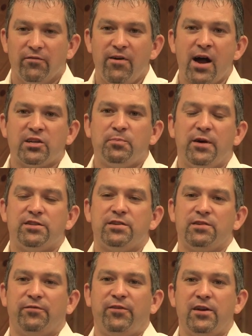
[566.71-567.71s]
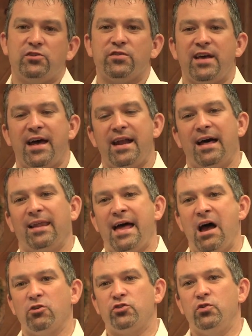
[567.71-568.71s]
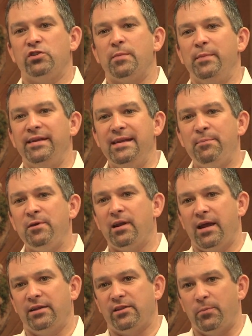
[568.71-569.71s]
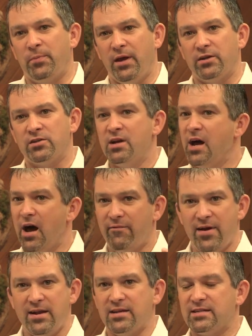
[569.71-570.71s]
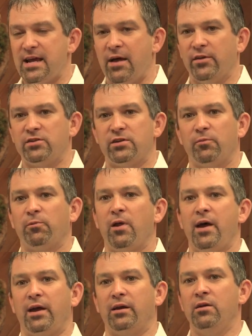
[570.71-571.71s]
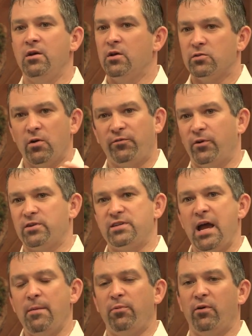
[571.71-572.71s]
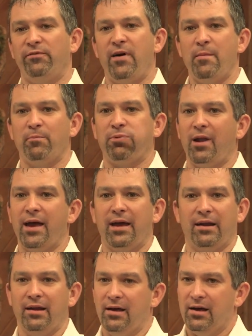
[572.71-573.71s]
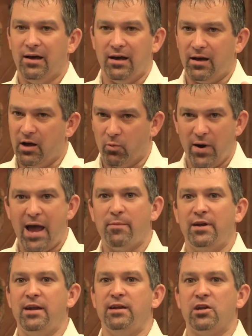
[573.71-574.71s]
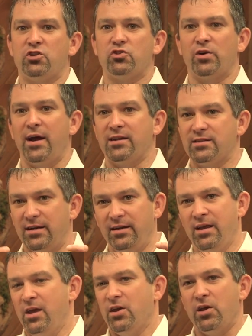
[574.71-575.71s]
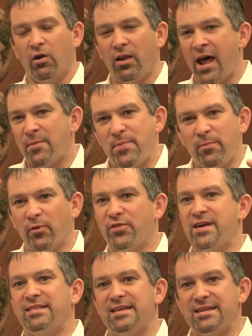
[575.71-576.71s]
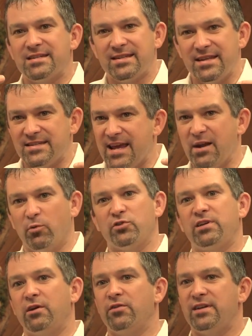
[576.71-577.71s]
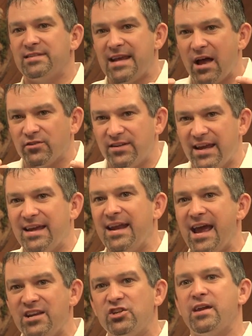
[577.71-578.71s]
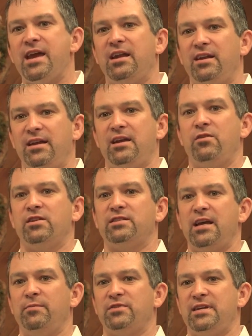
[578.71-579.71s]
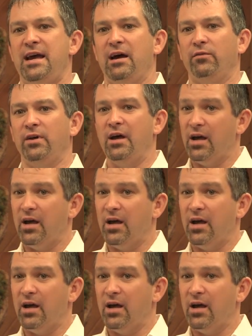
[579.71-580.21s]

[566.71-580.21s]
Fox Pitch is a feature that allows you to manipulate the pitch of any sound that you're playing. So, for example, if I'm playing a rabbit in distress, and you know, a lot of people think these animals hear these sounds and they get educated to hear the same sound.